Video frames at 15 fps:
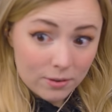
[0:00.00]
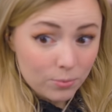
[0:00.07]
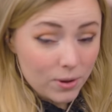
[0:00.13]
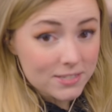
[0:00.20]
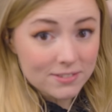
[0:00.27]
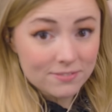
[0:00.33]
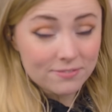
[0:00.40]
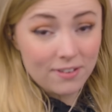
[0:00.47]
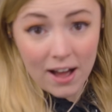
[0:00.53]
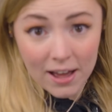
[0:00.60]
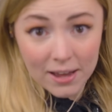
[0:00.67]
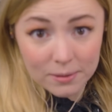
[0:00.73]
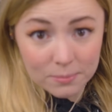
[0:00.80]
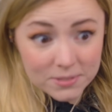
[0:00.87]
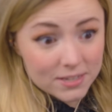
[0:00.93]
West
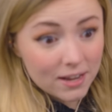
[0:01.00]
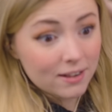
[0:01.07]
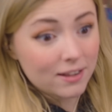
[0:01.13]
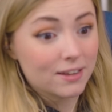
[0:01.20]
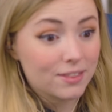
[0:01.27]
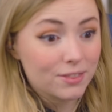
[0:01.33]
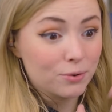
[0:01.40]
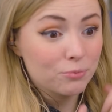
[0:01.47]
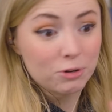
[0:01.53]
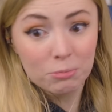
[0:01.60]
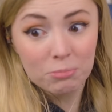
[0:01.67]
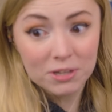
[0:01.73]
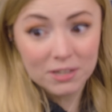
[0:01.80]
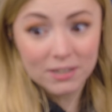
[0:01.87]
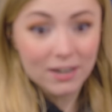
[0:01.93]
vibes. I like the
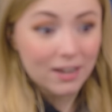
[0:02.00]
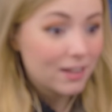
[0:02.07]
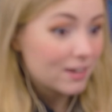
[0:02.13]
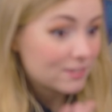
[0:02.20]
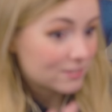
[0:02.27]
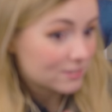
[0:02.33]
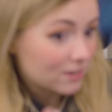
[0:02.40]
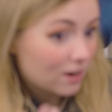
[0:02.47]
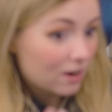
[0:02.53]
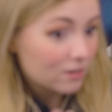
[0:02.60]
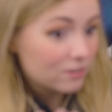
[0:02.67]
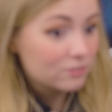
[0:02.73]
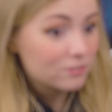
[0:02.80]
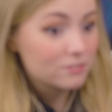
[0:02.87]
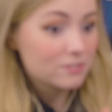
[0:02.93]
ribbon. I like the
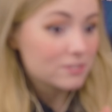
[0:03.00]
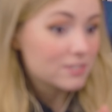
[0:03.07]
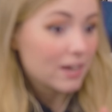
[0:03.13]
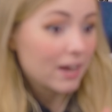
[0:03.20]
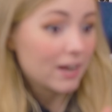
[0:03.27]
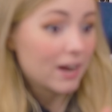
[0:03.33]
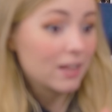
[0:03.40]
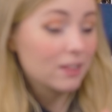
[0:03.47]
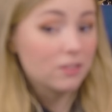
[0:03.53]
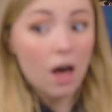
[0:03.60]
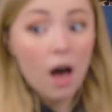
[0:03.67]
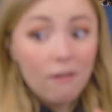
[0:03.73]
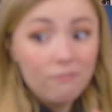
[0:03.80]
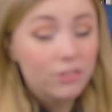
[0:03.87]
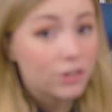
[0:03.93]
goggles, and I
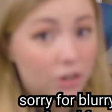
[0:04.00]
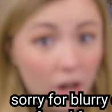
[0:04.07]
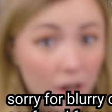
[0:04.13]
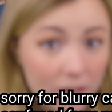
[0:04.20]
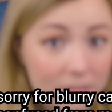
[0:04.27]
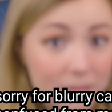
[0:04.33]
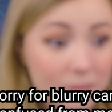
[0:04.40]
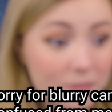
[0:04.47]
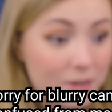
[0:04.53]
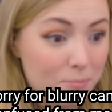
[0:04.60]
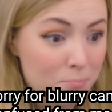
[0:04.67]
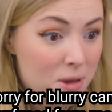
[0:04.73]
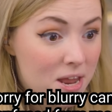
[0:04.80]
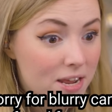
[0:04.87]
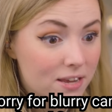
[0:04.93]
love the gun, the like
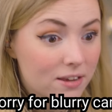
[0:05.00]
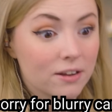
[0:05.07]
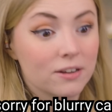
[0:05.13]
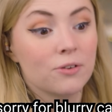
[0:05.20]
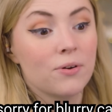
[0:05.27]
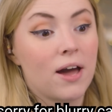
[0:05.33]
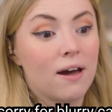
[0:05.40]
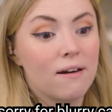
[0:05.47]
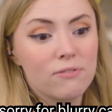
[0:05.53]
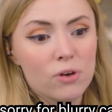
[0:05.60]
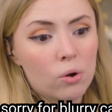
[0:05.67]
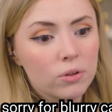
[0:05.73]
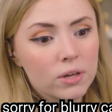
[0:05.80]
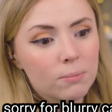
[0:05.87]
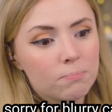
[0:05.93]
mini gun you have.
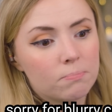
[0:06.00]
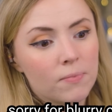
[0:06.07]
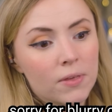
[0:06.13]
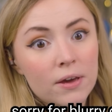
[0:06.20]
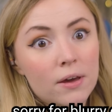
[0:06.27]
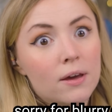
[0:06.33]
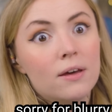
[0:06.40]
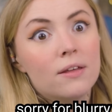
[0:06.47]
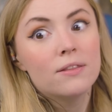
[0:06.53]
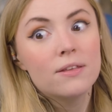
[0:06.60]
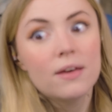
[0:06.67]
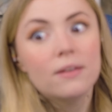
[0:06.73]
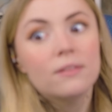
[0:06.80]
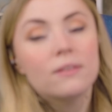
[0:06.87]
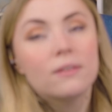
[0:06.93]

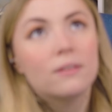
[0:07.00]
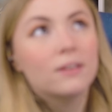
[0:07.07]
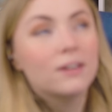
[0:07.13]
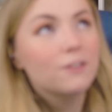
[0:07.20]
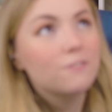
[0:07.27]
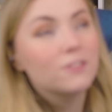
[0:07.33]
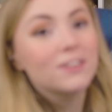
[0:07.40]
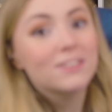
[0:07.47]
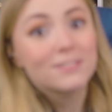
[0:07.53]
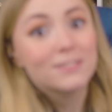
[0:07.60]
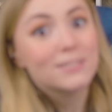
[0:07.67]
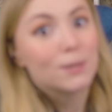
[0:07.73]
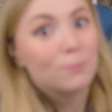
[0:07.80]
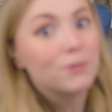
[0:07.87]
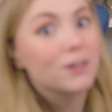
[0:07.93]
And I feel like this
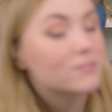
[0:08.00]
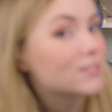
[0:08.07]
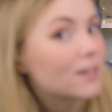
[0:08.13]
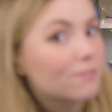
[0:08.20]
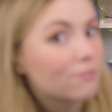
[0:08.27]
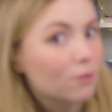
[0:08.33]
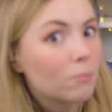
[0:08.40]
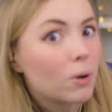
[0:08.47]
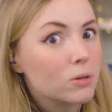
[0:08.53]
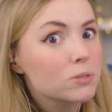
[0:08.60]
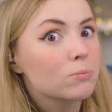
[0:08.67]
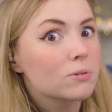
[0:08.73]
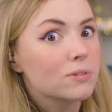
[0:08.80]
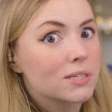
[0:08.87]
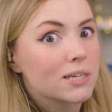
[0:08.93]
is something I've said for
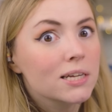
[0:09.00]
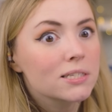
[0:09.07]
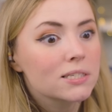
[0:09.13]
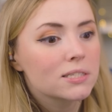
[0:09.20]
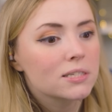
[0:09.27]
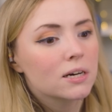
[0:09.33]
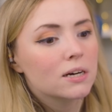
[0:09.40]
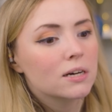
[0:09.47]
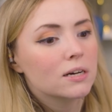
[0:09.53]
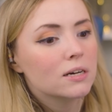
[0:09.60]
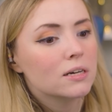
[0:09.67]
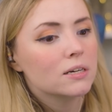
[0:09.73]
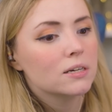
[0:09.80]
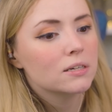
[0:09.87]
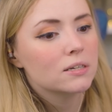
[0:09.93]
multiple sets.
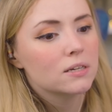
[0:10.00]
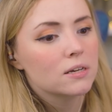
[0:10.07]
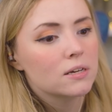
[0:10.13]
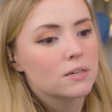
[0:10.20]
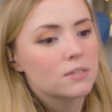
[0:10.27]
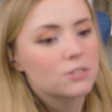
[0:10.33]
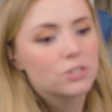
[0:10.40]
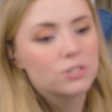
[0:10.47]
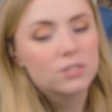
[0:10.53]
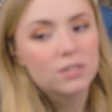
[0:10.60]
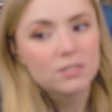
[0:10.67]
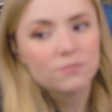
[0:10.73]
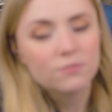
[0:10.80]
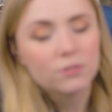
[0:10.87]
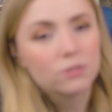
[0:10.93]
It just
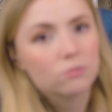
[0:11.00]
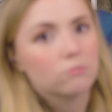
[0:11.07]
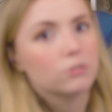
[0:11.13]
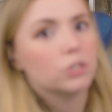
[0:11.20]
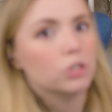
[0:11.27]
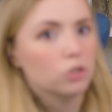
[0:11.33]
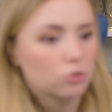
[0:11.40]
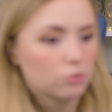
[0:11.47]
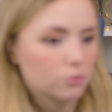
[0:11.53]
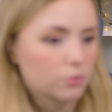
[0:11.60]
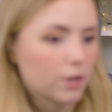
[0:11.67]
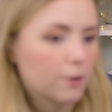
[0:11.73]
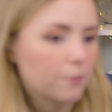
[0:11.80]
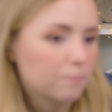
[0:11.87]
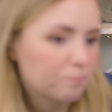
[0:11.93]
doesn't feel original. Okay.